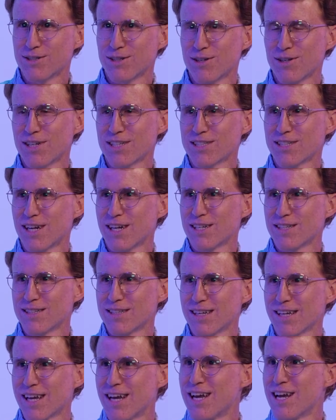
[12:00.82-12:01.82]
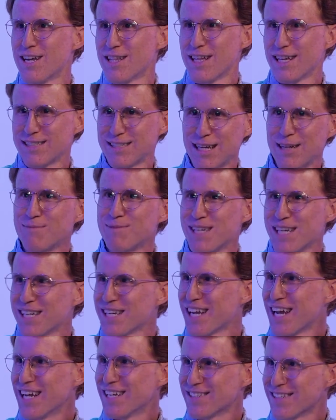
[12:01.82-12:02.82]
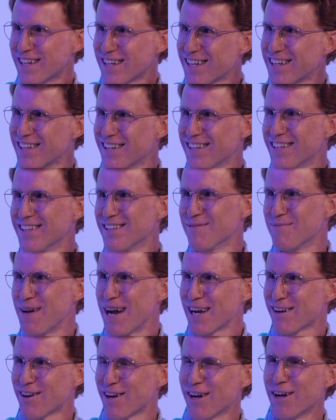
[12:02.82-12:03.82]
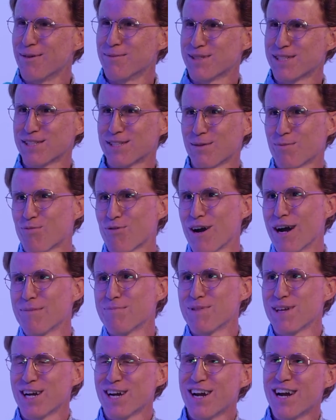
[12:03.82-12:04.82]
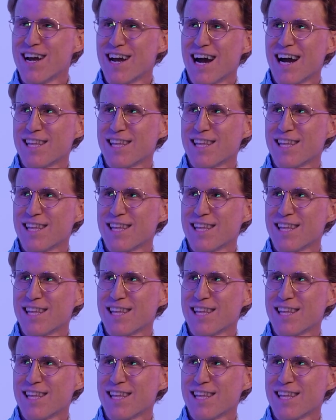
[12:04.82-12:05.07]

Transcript: show last night, and it's like that same 10K is like in the background almost as a prop there.